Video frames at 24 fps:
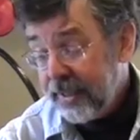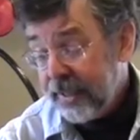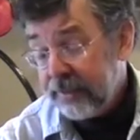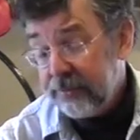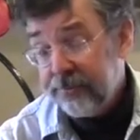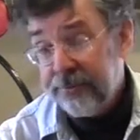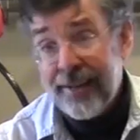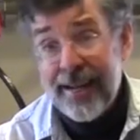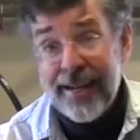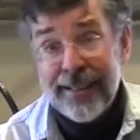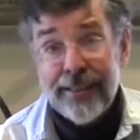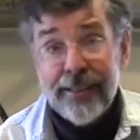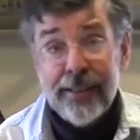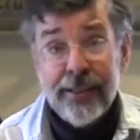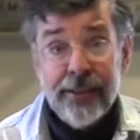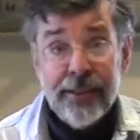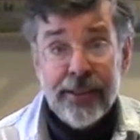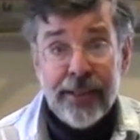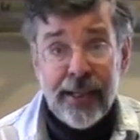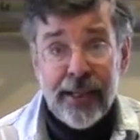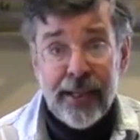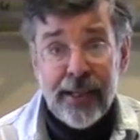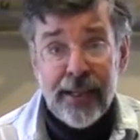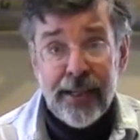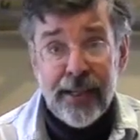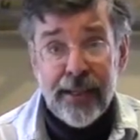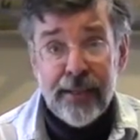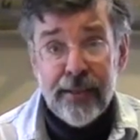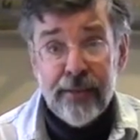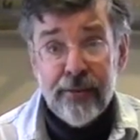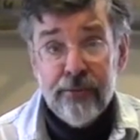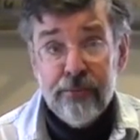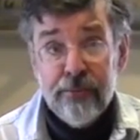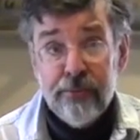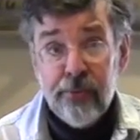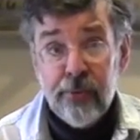In fact, it's
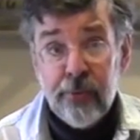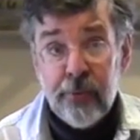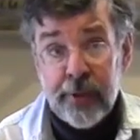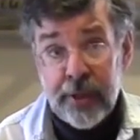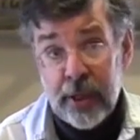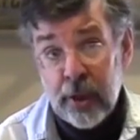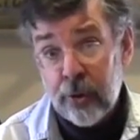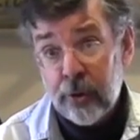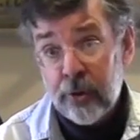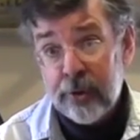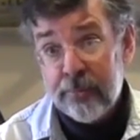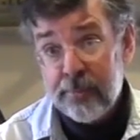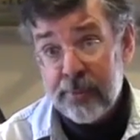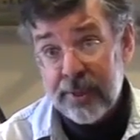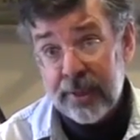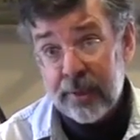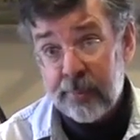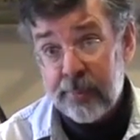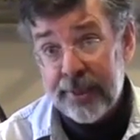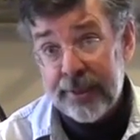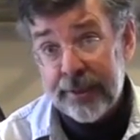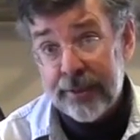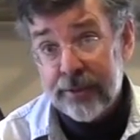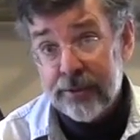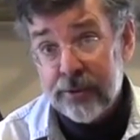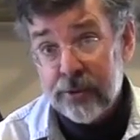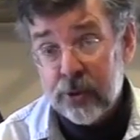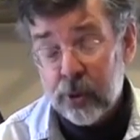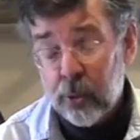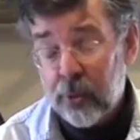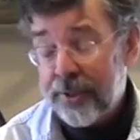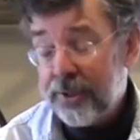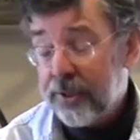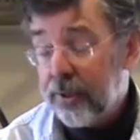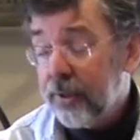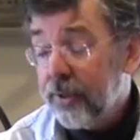a 300 millimeter
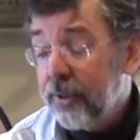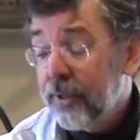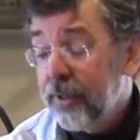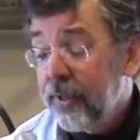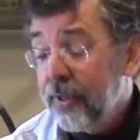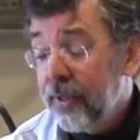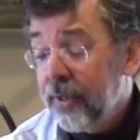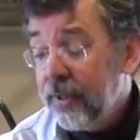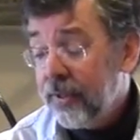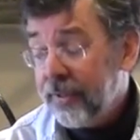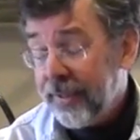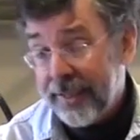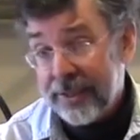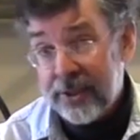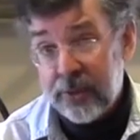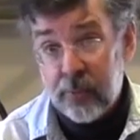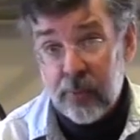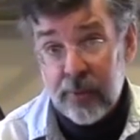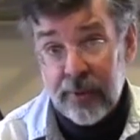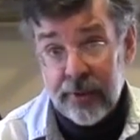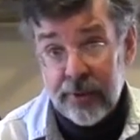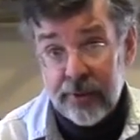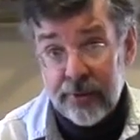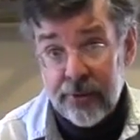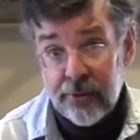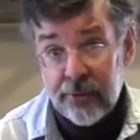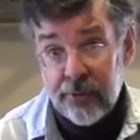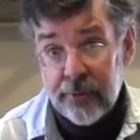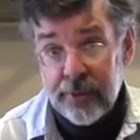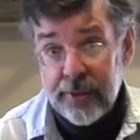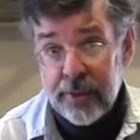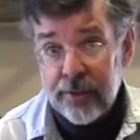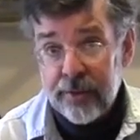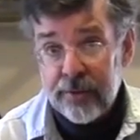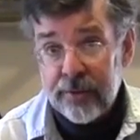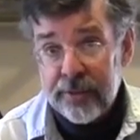jointer. That's where the
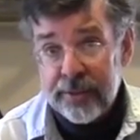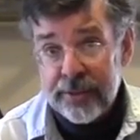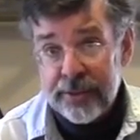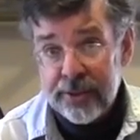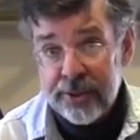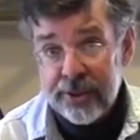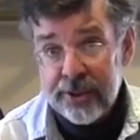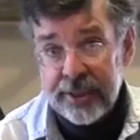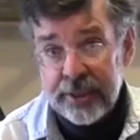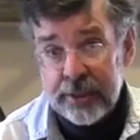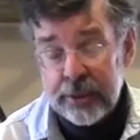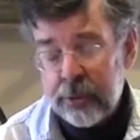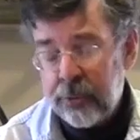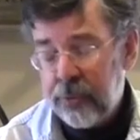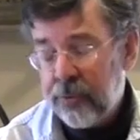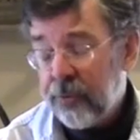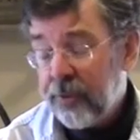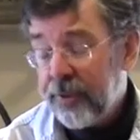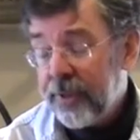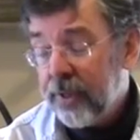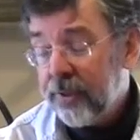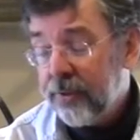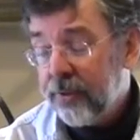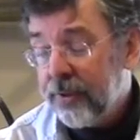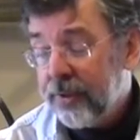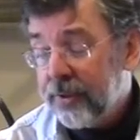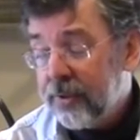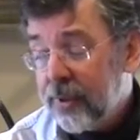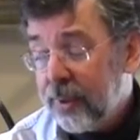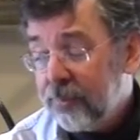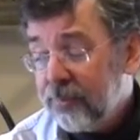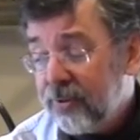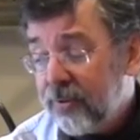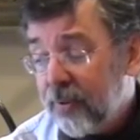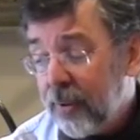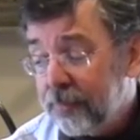300 and CU300
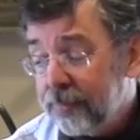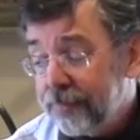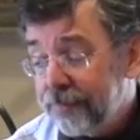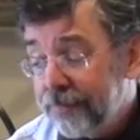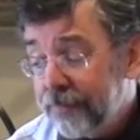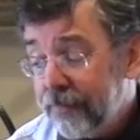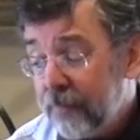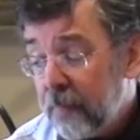comes from.